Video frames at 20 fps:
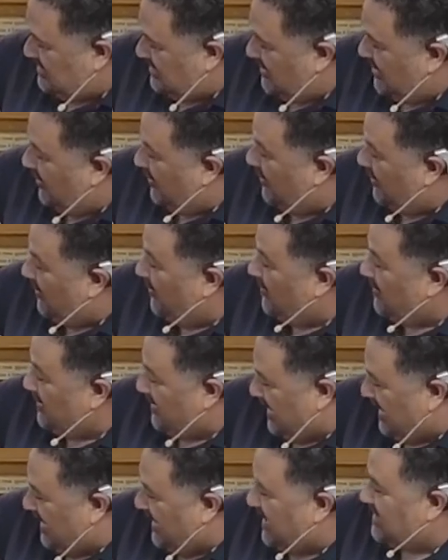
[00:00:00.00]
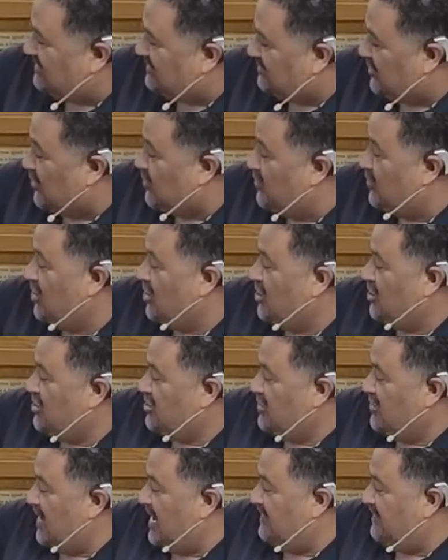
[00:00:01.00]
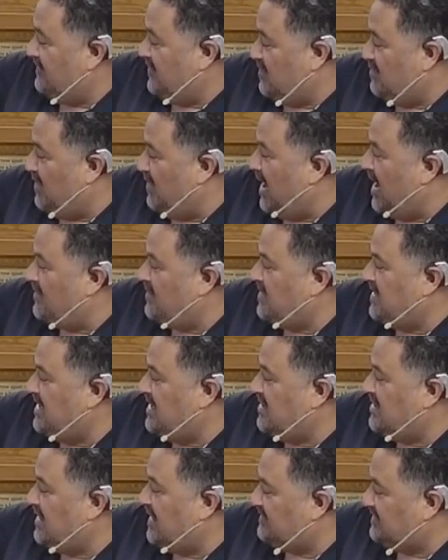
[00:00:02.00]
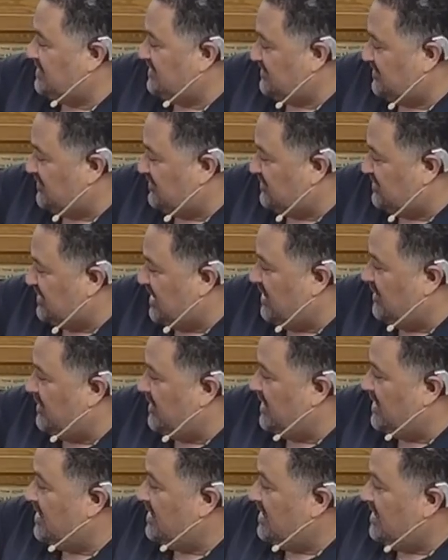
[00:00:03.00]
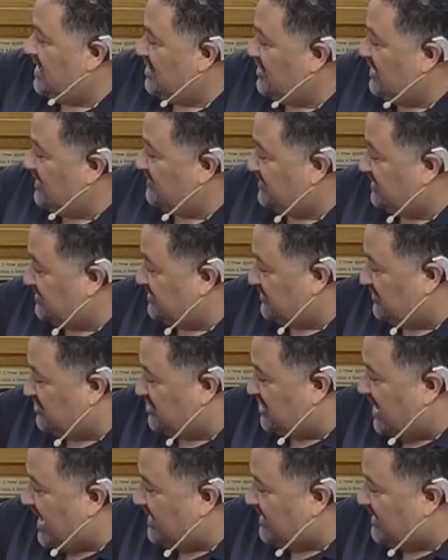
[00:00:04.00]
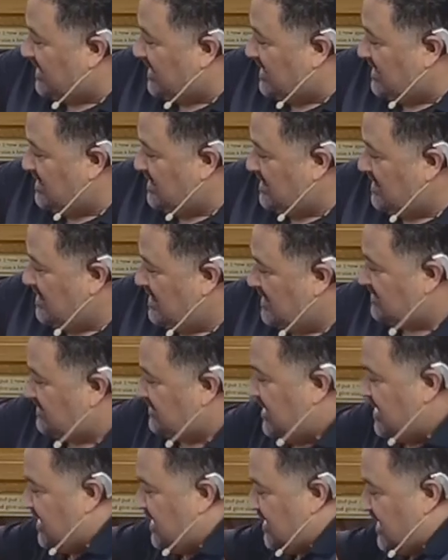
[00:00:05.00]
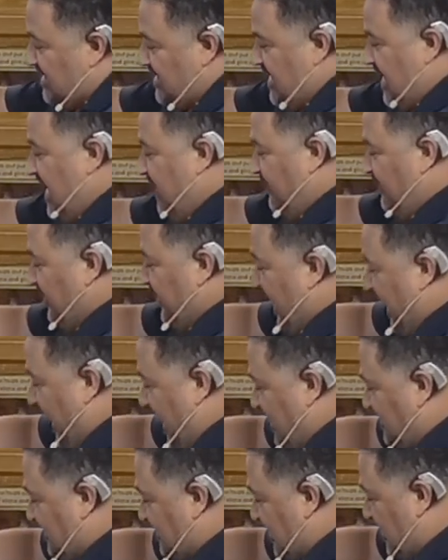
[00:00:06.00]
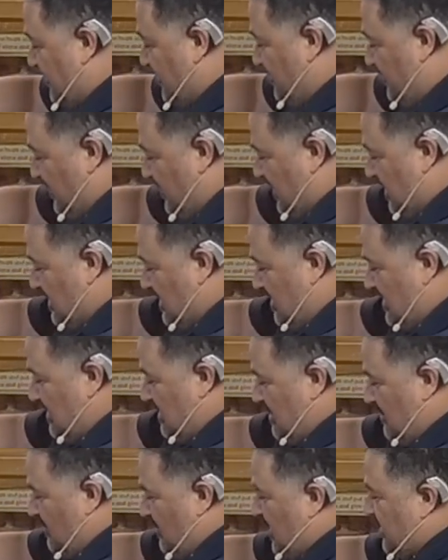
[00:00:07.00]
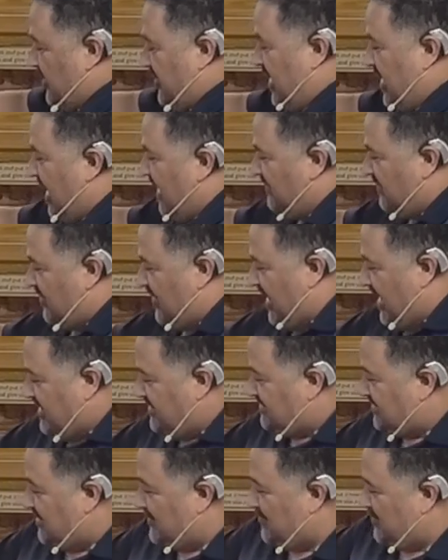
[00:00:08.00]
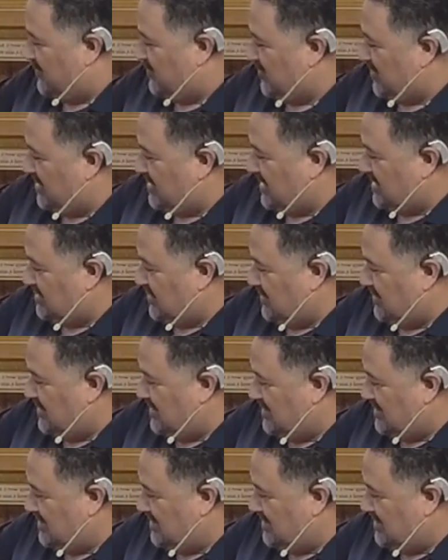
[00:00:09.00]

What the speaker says: mommy. Okay, so you have your mommy, you have Sister Sarah, and you have Sister Jackie singing, and they have their hands up. Why do they have their hands up? What are they doing?